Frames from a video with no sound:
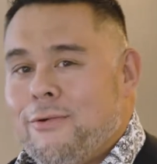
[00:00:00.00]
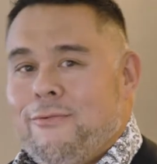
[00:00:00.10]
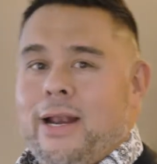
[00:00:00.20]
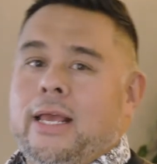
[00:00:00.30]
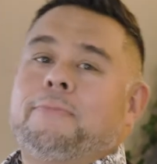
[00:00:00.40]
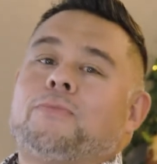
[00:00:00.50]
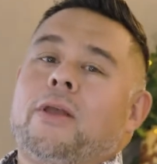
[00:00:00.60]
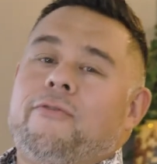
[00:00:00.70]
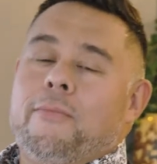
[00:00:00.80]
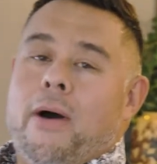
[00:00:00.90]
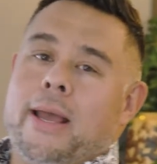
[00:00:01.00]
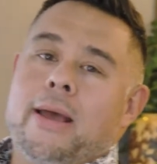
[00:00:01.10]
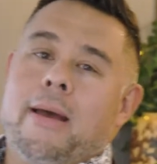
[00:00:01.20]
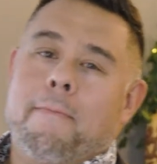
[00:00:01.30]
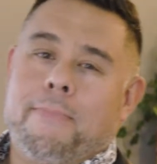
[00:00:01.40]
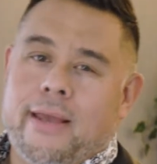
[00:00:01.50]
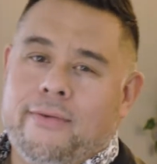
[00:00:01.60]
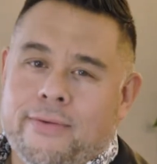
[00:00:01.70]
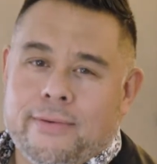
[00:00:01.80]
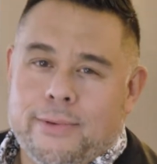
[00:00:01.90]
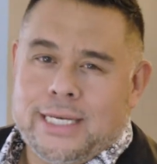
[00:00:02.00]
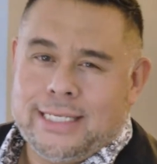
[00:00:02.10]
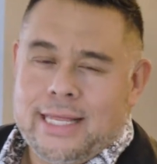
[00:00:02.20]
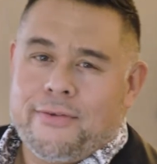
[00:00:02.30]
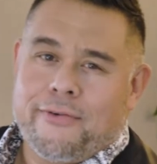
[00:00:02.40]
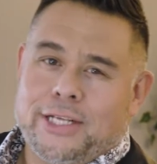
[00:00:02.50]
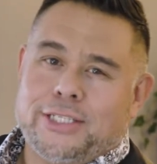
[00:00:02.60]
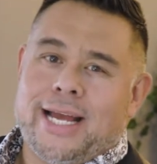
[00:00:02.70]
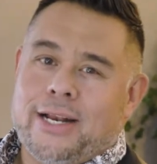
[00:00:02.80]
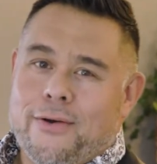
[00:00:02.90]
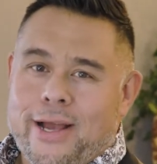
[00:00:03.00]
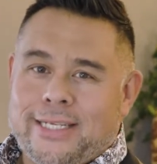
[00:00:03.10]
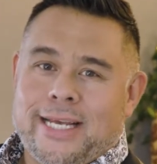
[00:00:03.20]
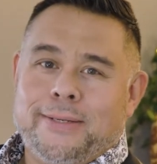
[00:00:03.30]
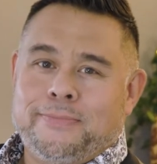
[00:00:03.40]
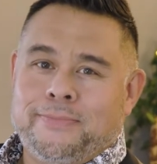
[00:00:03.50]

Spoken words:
Ready for my beef, which is in the fridge tenderizing.